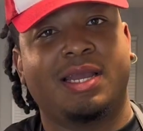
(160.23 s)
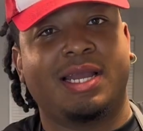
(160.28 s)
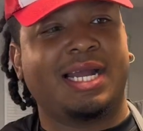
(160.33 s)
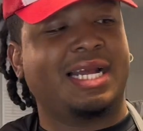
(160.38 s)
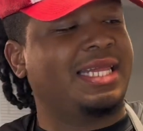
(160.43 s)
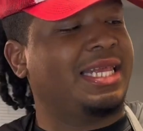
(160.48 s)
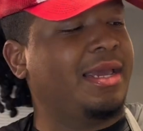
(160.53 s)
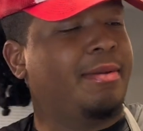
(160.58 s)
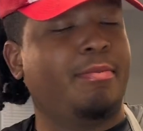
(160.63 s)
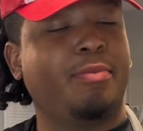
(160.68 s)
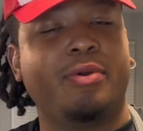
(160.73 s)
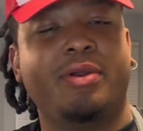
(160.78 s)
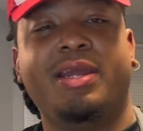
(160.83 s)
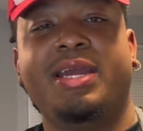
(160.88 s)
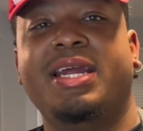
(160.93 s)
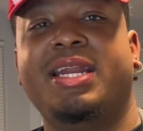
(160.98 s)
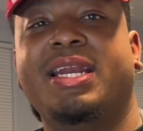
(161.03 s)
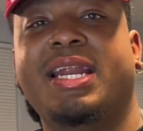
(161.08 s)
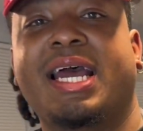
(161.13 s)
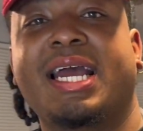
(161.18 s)
Got that
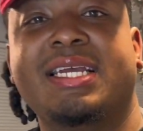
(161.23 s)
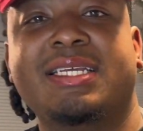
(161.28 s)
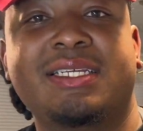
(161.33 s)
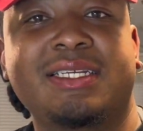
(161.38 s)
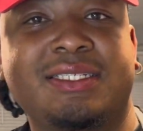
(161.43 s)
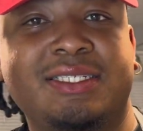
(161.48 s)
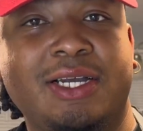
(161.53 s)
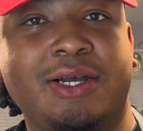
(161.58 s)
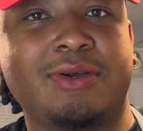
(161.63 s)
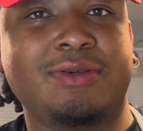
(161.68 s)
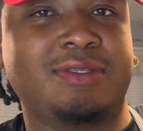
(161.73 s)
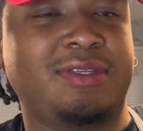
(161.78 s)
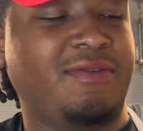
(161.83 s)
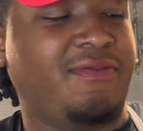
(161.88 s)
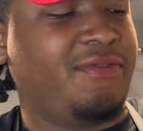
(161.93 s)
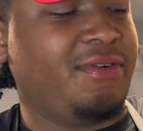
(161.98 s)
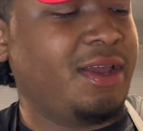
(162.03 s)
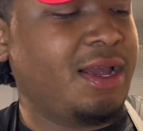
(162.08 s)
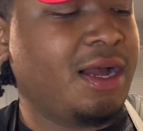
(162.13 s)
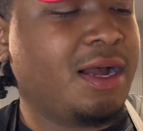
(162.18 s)
bread nice and toasted
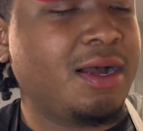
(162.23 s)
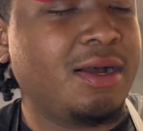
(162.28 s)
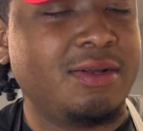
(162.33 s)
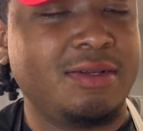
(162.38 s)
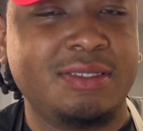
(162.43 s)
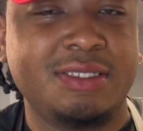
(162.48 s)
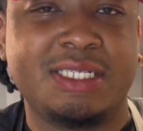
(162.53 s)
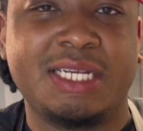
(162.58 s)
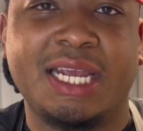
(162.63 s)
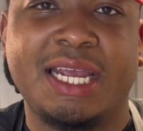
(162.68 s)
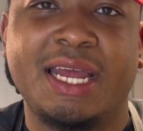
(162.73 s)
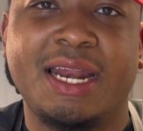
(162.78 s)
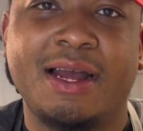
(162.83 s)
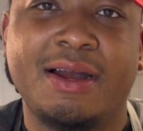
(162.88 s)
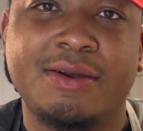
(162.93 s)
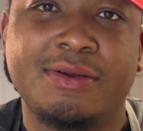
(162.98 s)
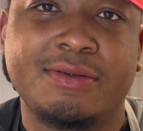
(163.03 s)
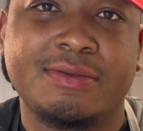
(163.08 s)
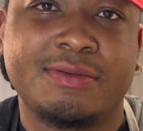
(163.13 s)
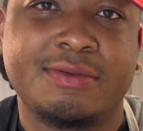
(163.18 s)
for y'all. Check it
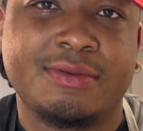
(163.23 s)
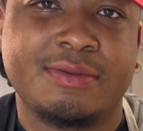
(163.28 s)
out.